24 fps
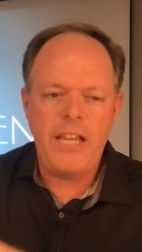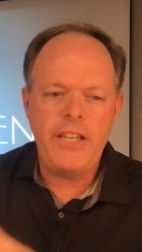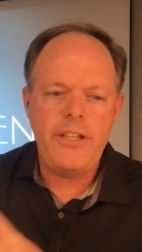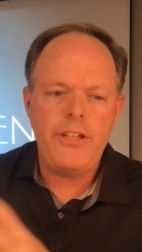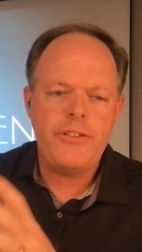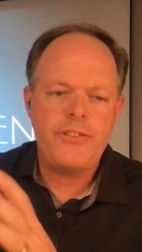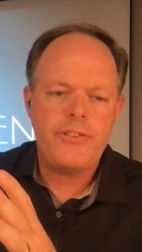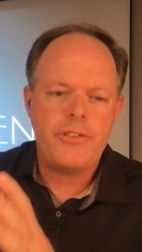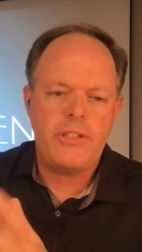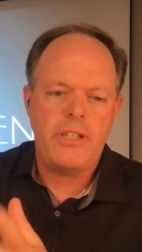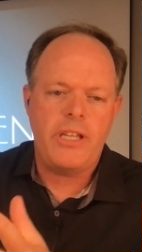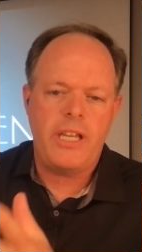
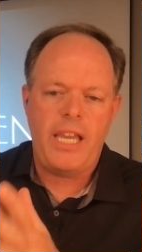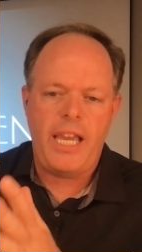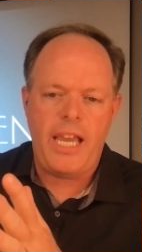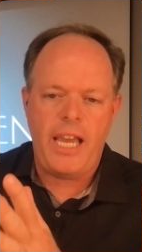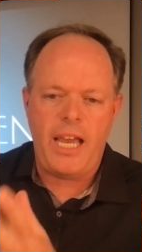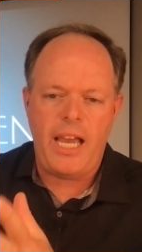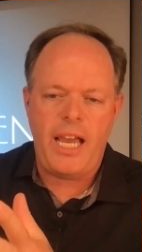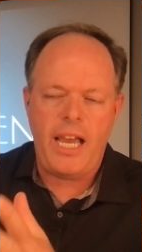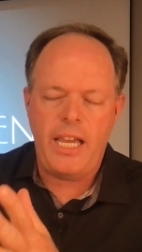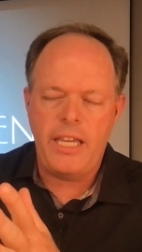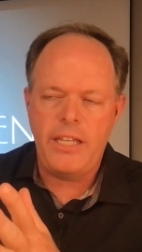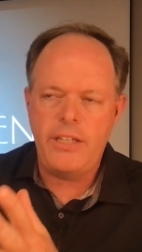
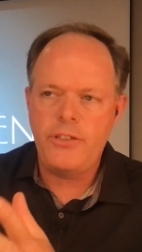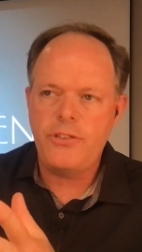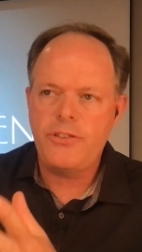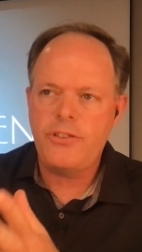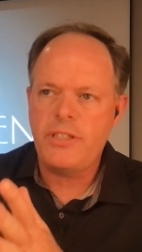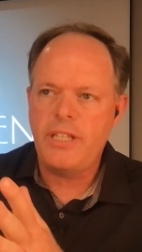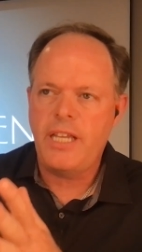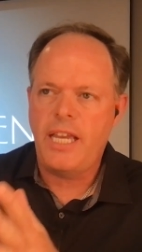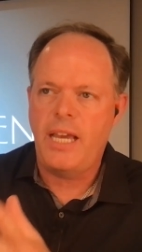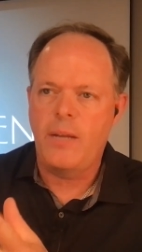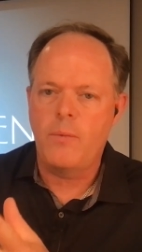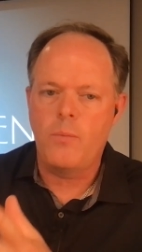
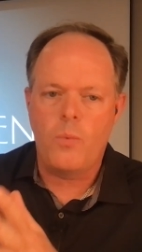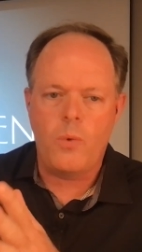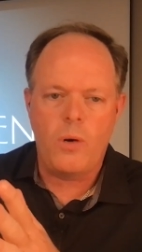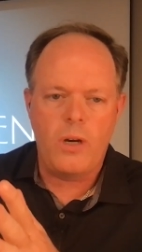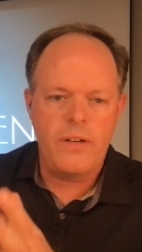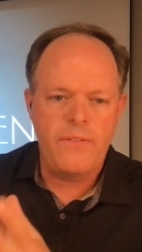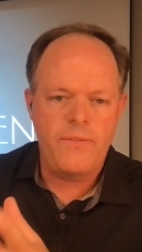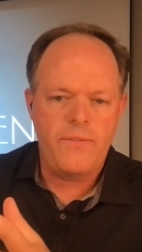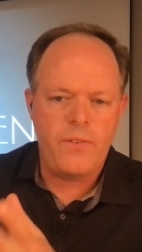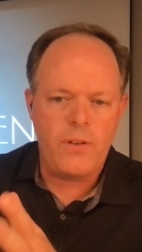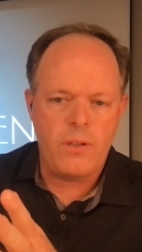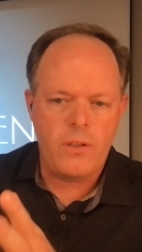usually had
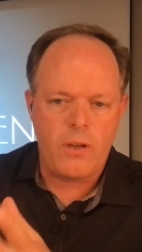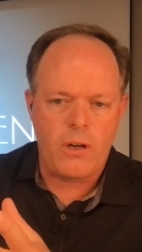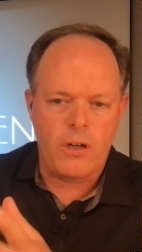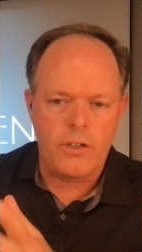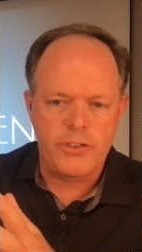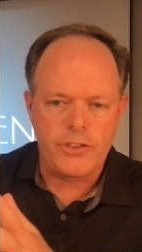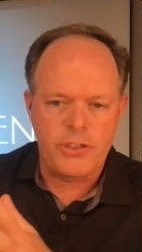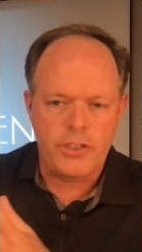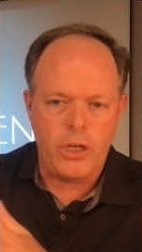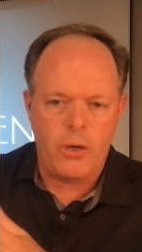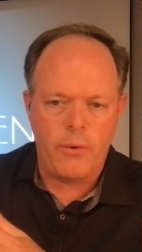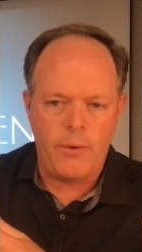one full
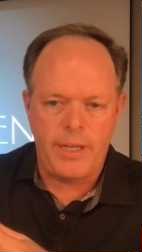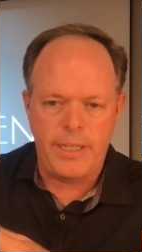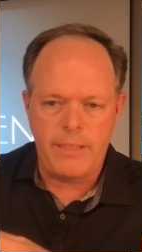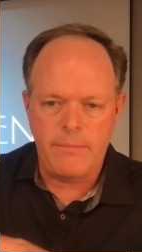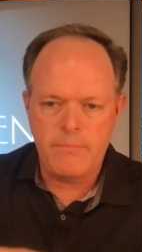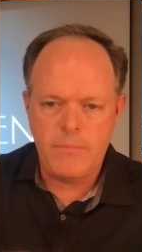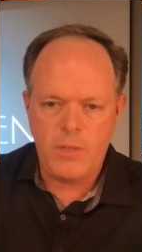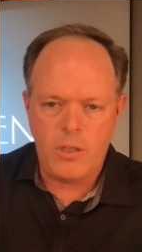arch going.